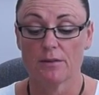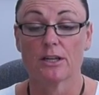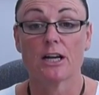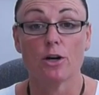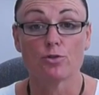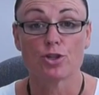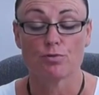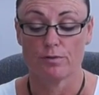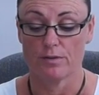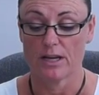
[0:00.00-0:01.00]
the
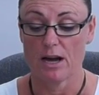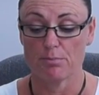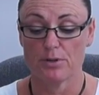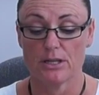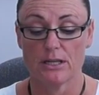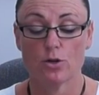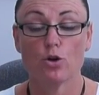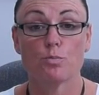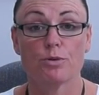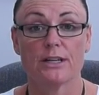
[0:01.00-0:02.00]
culture of the company,
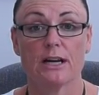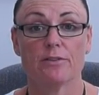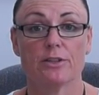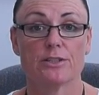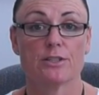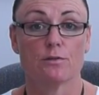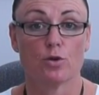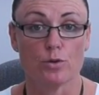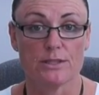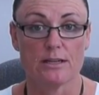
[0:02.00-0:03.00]
corporate governance and of
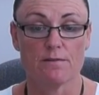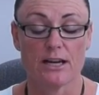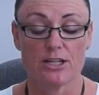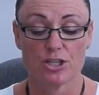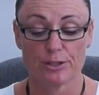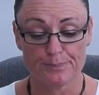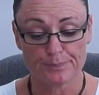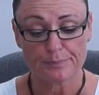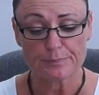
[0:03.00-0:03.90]
course innovation.